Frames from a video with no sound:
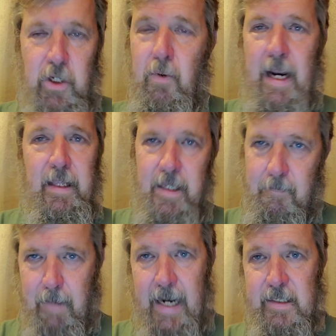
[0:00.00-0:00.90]
You had the
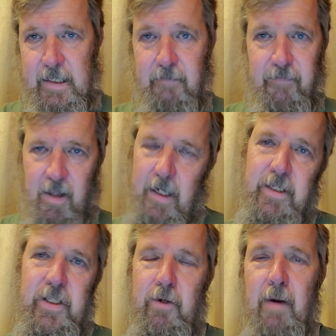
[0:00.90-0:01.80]
mass
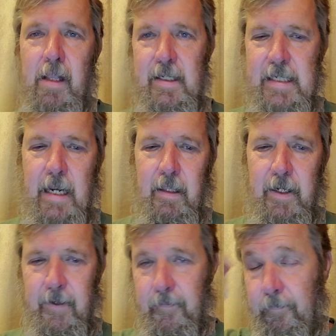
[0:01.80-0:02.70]
influx through Ellis Island.